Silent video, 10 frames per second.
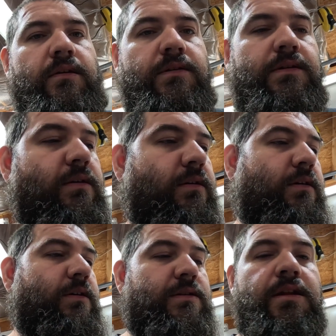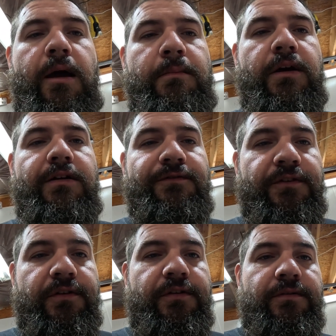It's not made
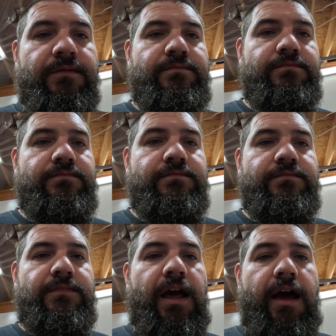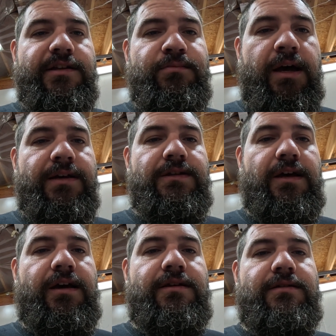for guys my
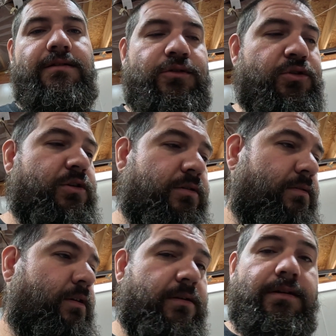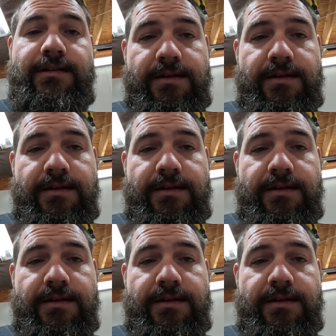size, as